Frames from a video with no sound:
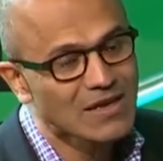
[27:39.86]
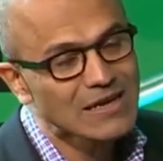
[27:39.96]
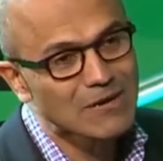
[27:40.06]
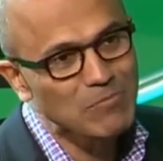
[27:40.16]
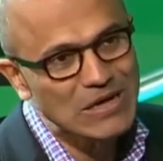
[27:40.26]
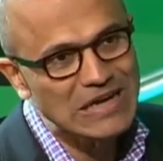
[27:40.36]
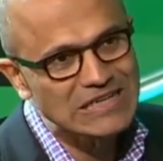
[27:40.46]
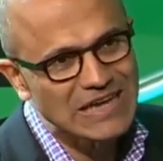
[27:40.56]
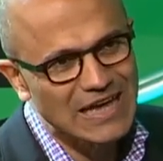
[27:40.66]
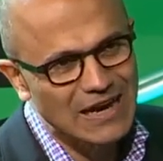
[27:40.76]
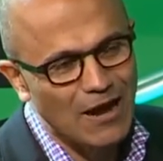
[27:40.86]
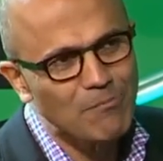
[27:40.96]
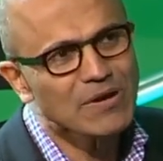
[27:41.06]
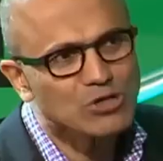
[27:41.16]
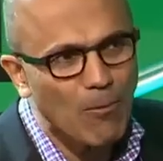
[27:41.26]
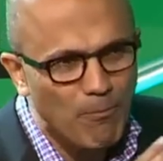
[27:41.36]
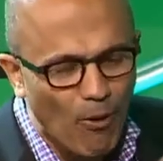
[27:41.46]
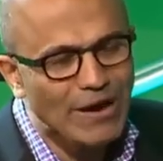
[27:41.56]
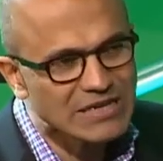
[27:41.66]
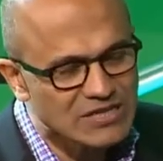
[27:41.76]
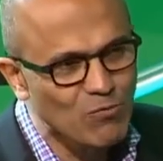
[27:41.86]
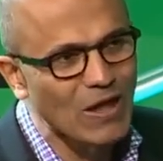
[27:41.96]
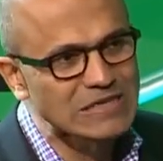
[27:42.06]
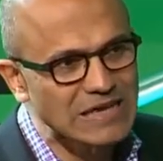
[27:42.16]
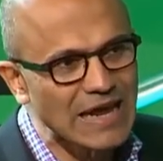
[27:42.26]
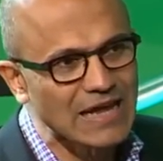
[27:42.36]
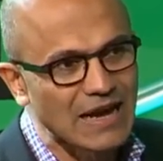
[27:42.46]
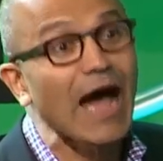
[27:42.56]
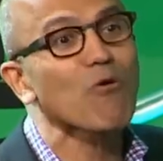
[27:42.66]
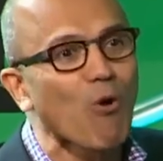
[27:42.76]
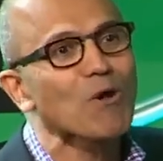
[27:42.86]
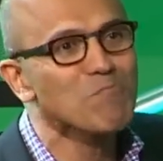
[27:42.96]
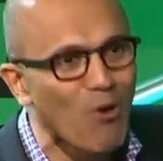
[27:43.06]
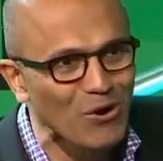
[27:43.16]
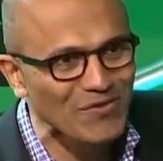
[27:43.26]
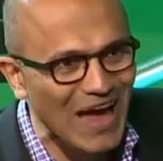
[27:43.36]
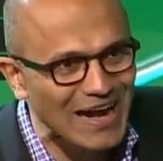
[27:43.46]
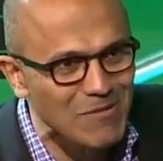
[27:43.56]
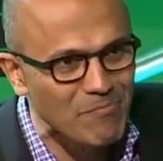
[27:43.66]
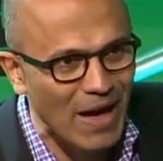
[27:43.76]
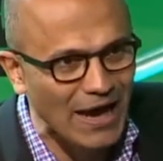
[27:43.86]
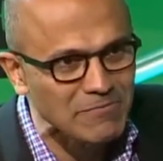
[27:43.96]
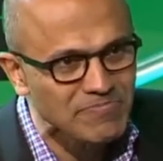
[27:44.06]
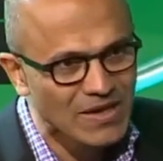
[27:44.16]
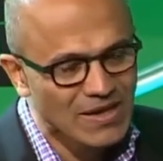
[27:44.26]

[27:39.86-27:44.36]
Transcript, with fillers: completely taken out. But your point is well taken. I want more of that impact.